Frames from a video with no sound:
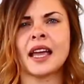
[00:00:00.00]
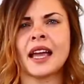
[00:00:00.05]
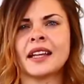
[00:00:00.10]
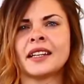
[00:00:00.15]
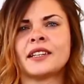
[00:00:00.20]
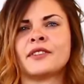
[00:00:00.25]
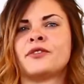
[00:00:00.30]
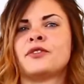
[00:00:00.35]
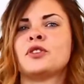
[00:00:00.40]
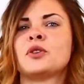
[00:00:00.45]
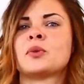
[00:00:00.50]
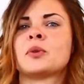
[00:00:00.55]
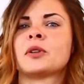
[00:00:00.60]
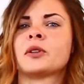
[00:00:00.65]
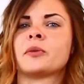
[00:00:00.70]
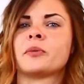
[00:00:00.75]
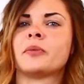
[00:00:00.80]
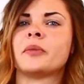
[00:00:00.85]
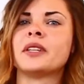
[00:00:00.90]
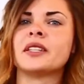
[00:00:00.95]
And if you
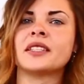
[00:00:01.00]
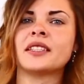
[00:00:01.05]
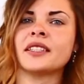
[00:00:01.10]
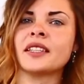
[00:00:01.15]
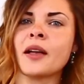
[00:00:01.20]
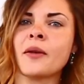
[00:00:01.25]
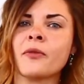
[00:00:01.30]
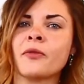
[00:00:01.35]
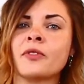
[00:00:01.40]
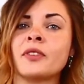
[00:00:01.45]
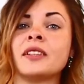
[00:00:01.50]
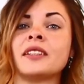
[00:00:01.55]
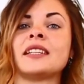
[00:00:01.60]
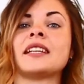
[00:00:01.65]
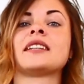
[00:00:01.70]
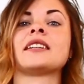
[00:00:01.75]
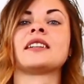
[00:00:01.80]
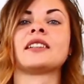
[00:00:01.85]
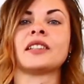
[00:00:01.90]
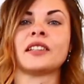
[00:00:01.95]
will miss something,
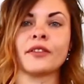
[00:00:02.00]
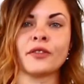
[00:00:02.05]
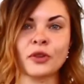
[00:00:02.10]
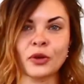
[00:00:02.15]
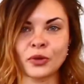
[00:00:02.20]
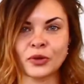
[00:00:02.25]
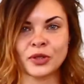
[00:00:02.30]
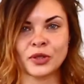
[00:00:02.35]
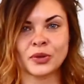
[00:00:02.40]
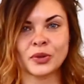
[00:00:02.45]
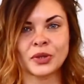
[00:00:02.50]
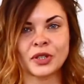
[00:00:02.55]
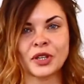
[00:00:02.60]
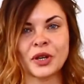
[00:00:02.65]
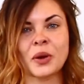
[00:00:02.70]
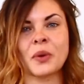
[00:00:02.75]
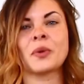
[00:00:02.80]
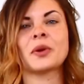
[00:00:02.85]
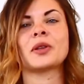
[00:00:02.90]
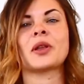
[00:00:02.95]
then Cleveroad
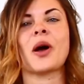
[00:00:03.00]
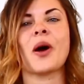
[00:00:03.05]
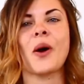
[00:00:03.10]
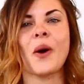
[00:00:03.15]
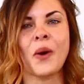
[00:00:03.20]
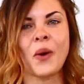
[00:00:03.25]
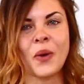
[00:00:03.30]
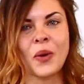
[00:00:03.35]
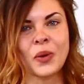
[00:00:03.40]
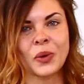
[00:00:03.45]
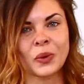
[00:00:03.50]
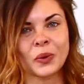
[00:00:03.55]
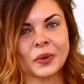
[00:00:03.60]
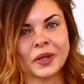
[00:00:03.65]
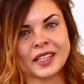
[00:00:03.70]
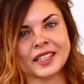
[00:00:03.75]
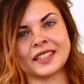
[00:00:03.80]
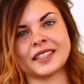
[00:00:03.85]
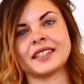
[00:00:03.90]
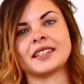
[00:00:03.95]
Studio will
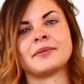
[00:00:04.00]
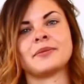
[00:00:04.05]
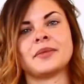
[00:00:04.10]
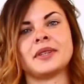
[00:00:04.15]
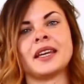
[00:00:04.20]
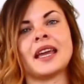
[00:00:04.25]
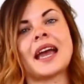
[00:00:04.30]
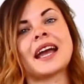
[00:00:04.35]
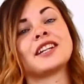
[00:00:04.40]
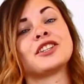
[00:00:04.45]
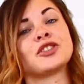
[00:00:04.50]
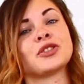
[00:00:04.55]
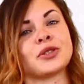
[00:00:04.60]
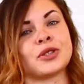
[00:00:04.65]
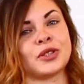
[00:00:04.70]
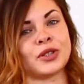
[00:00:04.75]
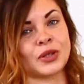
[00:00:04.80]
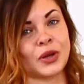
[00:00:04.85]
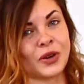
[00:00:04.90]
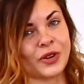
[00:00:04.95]
always be at
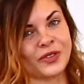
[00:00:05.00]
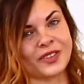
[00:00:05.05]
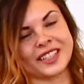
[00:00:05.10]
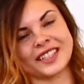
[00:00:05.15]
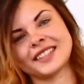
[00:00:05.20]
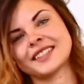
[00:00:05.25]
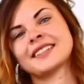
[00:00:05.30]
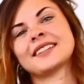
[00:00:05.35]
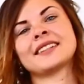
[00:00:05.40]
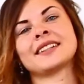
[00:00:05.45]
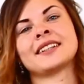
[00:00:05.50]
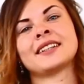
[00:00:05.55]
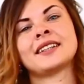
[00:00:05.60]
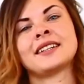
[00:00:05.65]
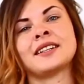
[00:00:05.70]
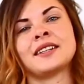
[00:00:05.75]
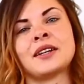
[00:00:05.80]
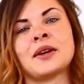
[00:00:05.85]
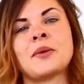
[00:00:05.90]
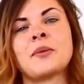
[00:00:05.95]
your service.
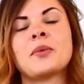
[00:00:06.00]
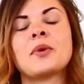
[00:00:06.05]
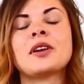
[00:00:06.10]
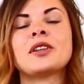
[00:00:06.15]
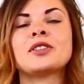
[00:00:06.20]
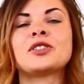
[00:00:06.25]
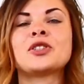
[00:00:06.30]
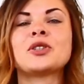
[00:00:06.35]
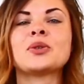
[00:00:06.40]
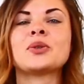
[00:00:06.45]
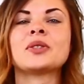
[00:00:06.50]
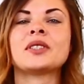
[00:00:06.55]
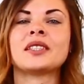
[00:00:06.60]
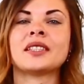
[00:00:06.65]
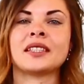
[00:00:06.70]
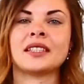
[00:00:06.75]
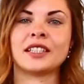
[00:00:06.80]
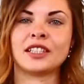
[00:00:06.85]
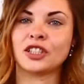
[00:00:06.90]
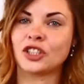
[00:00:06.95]
We'll choose
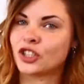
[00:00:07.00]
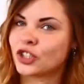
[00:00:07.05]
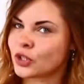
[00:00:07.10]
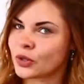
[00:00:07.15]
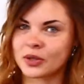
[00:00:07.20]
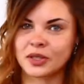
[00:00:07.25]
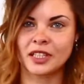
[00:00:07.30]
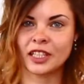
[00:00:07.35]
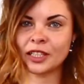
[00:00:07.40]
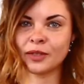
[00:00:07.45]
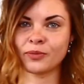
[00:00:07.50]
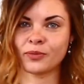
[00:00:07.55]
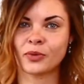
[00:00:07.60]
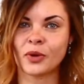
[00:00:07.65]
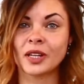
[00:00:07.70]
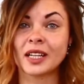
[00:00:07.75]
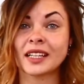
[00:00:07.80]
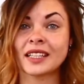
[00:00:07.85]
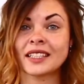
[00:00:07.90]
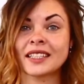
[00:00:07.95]
the juiciest
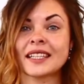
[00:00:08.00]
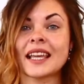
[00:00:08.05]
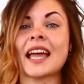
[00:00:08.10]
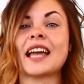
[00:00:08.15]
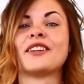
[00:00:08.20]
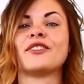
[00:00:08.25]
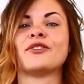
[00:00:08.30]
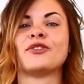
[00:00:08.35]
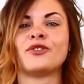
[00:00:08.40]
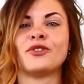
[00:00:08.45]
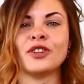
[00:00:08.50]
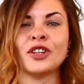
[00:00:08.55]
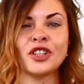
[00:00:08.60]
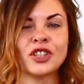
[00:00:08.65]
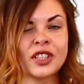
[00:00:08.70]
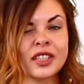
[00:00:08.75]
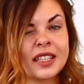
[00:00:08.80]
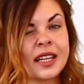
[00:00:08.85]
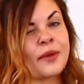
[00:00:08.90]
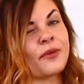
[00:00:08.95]
products and
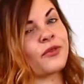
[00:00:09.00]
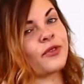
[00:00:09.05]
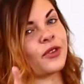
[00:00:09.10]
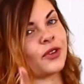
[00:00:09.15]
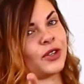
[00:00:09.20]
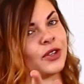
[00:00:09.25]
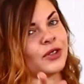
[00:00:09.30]
feature them for